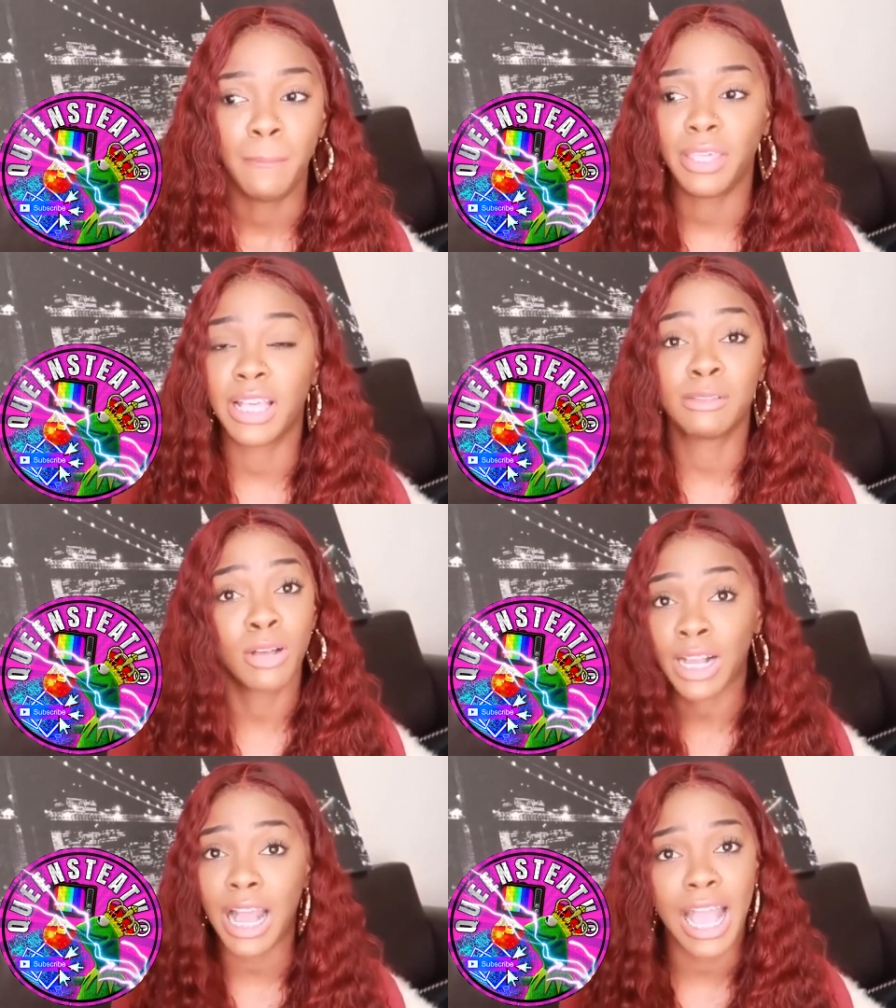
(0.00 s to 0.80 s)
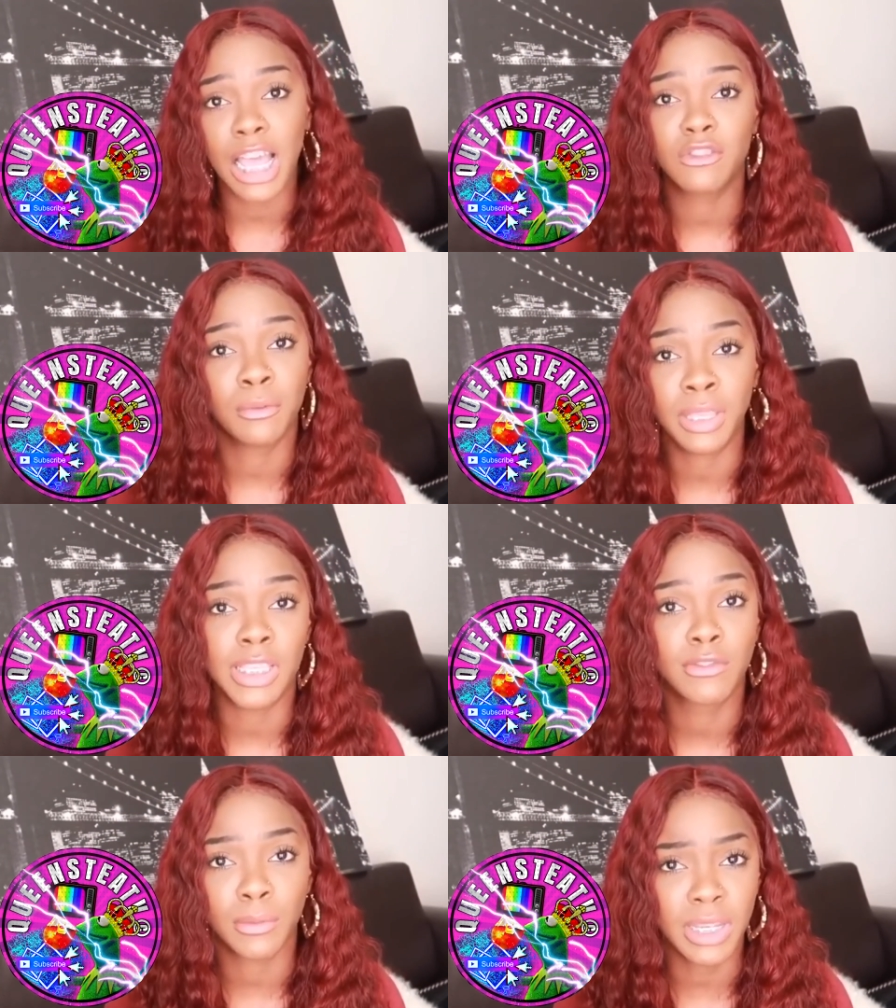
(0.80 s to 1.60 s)
because what god has for me
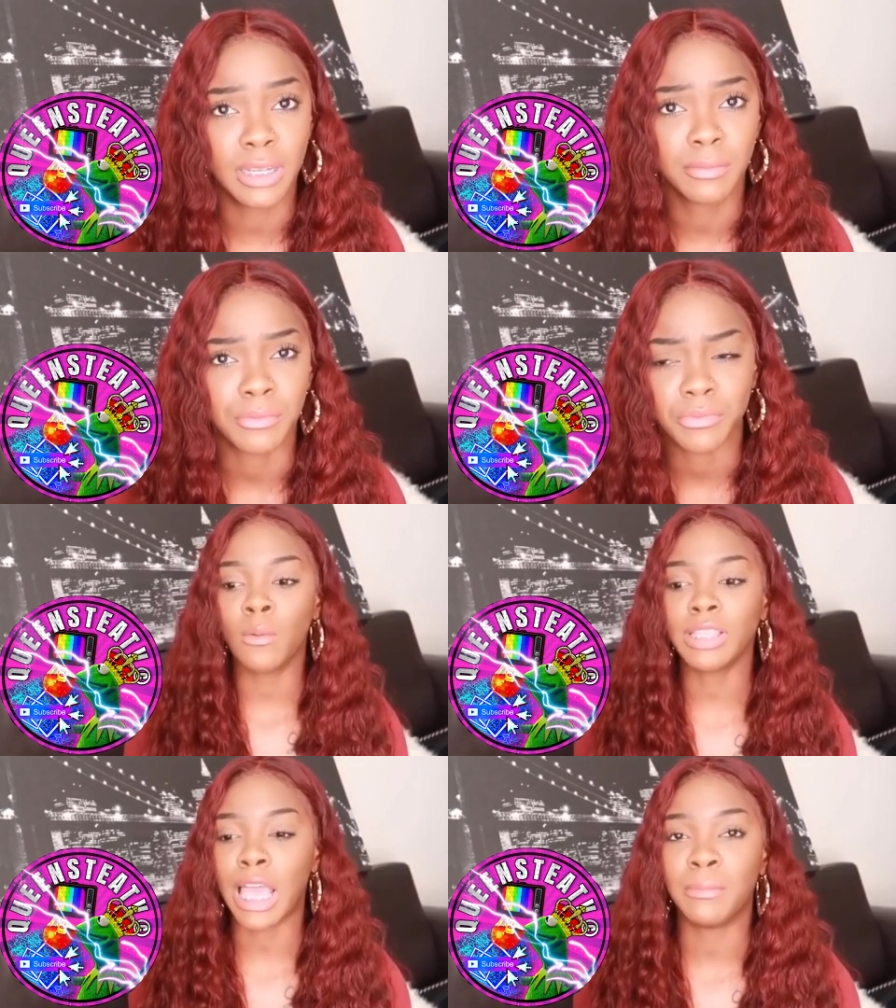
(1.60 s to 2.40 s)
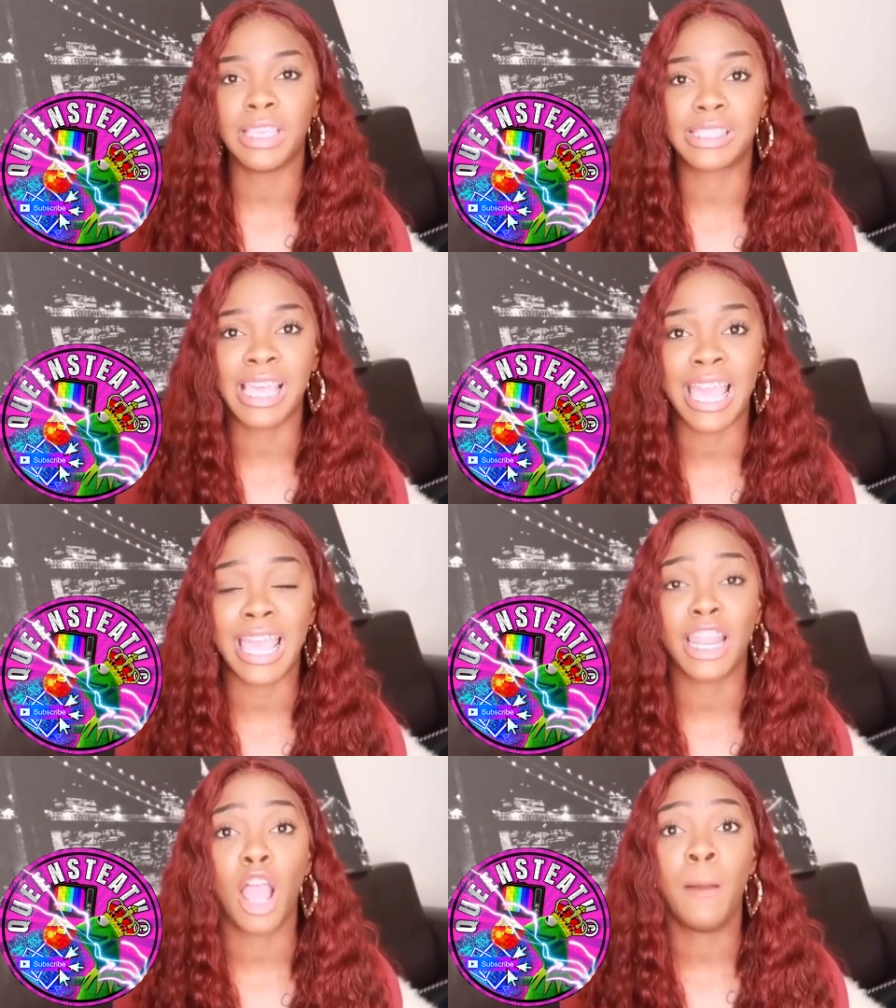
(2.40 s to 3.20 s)
is for me but with that being
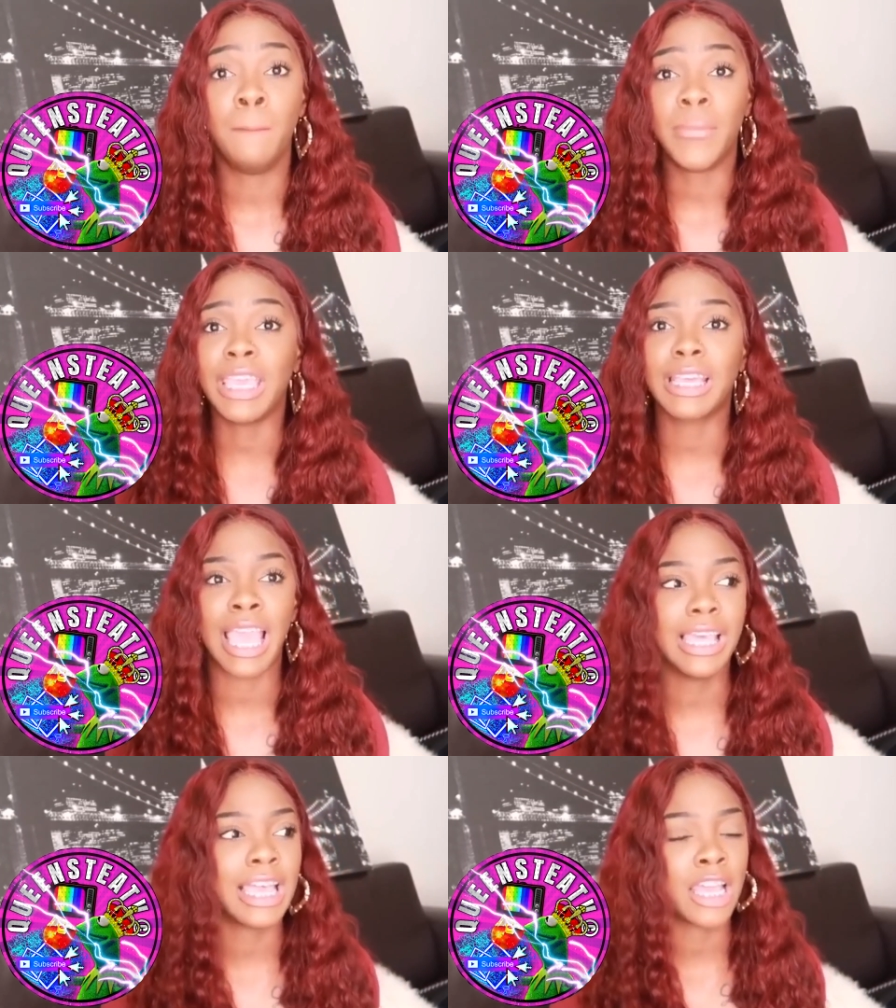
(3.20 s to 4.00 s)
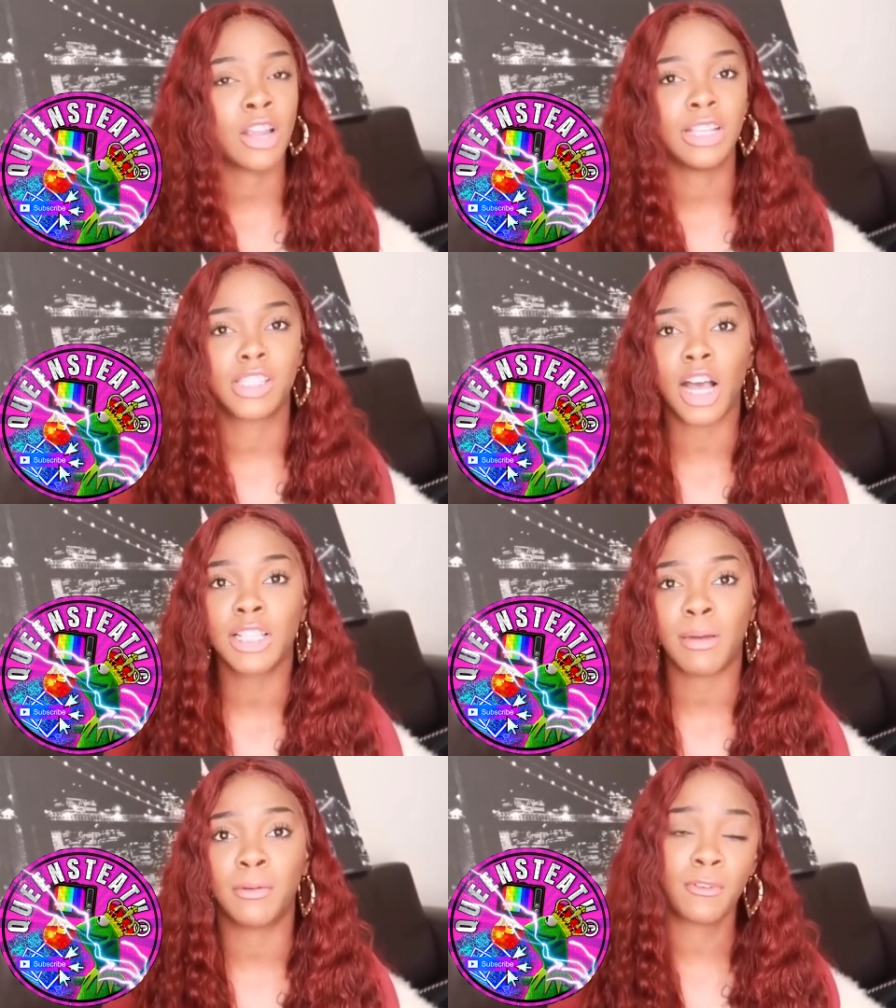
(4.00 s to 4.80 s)
said me and kayla had already
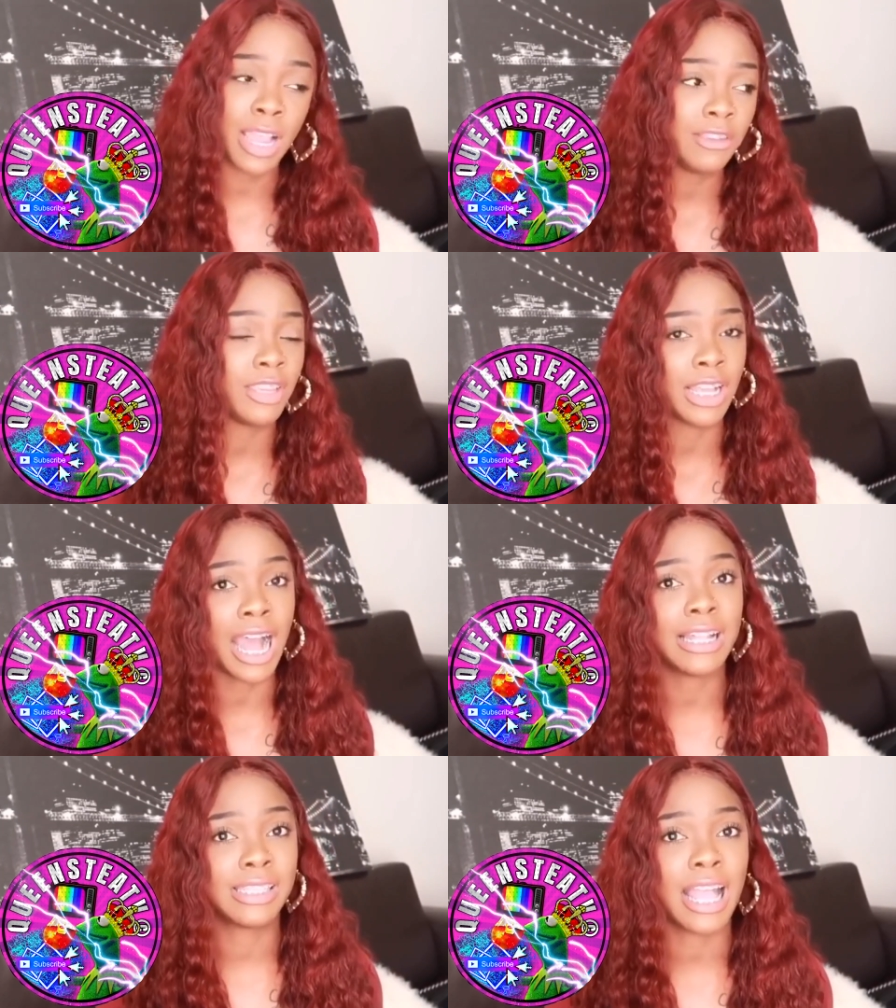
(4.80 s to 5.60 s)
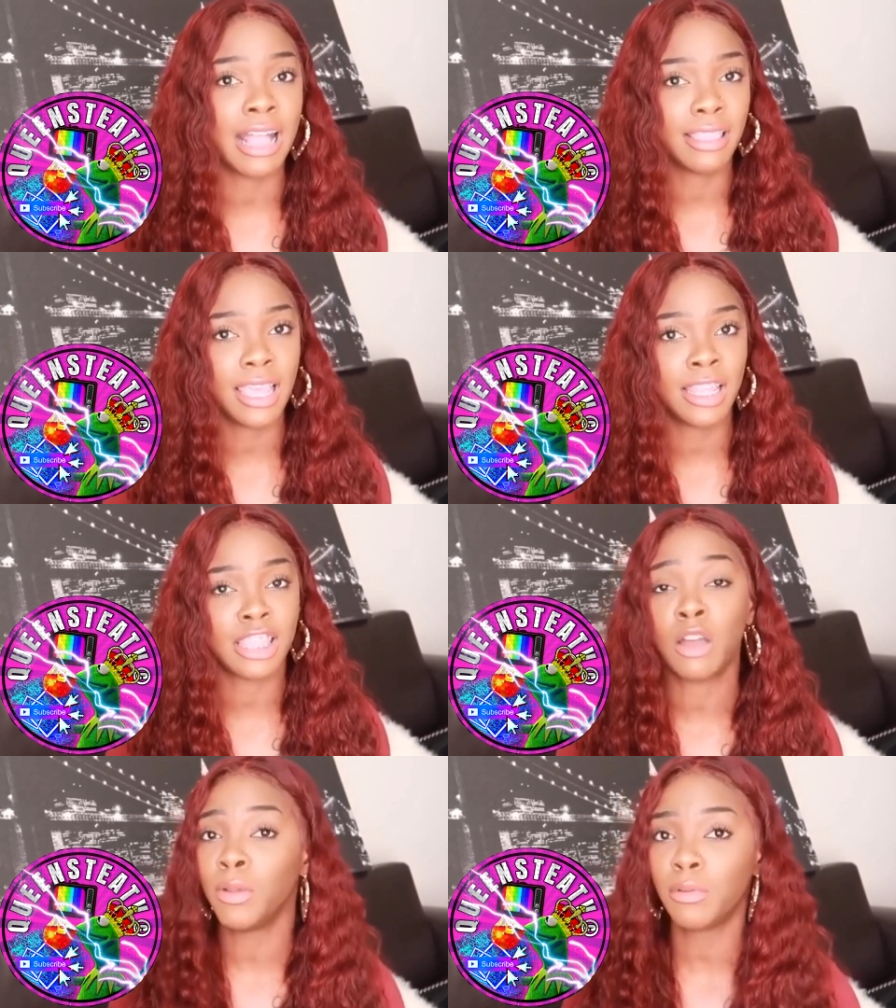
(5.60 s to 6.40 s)
talked about before i even got to atlanta
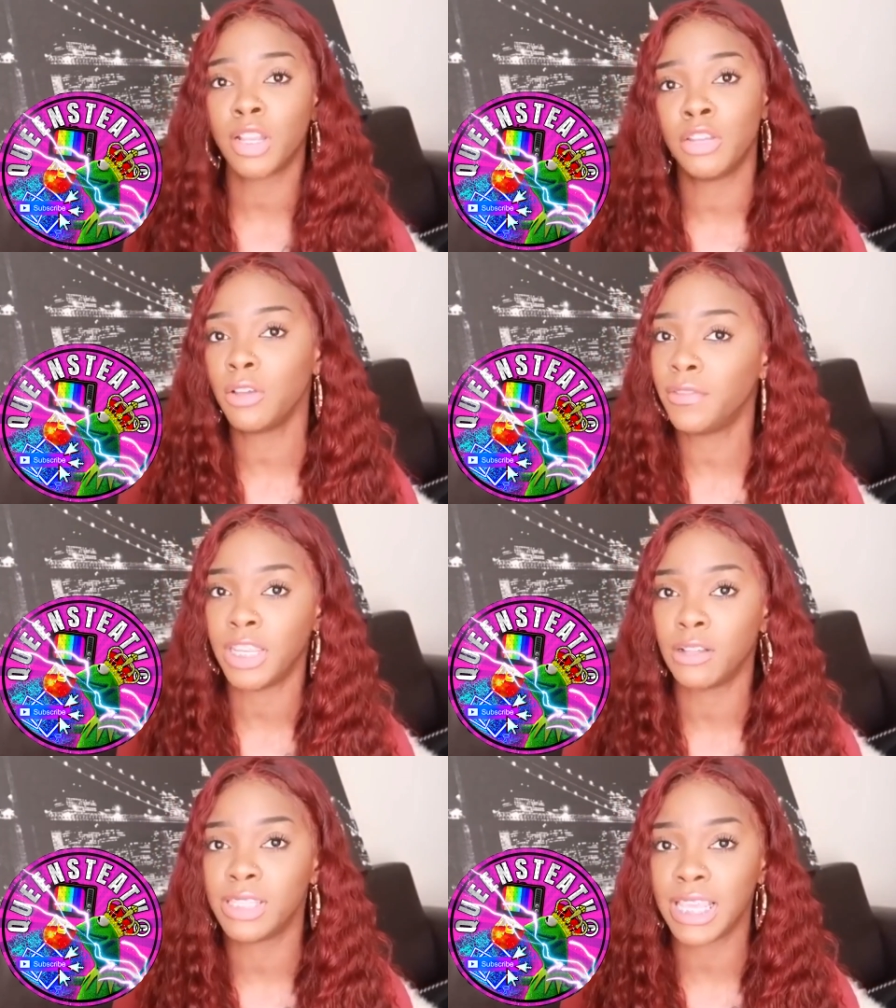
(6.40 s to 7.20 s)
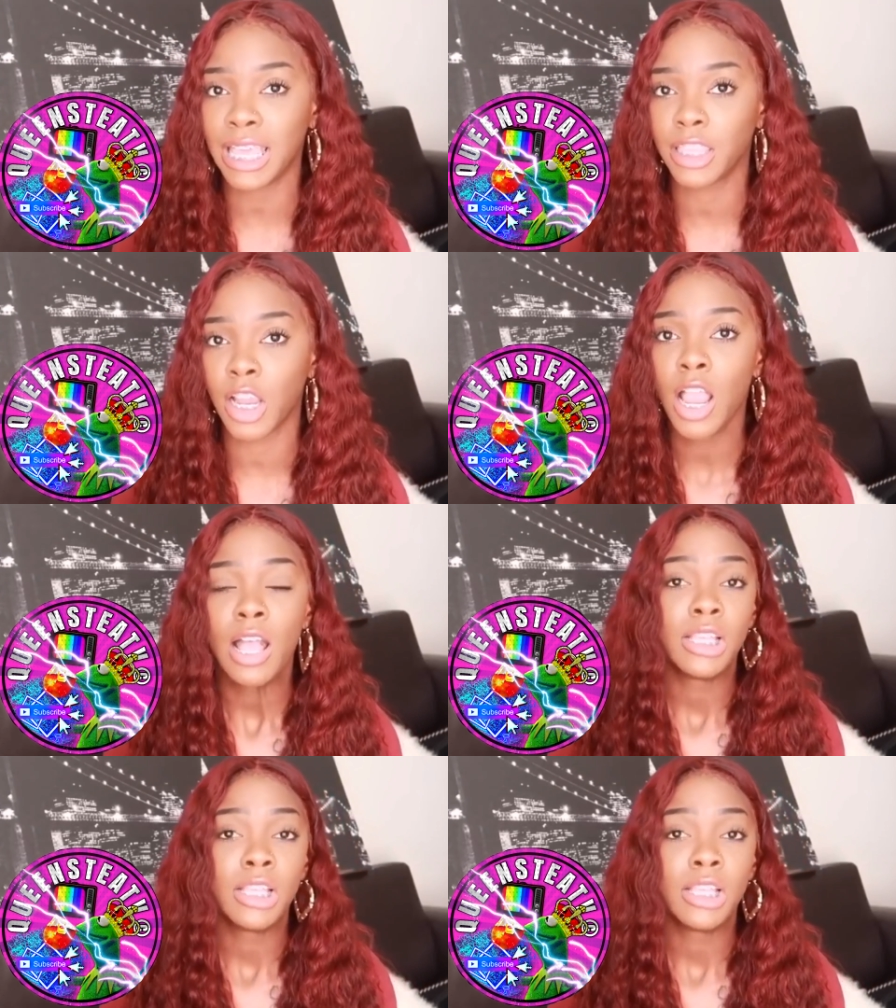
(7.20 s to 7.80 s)
that we were going to do a video together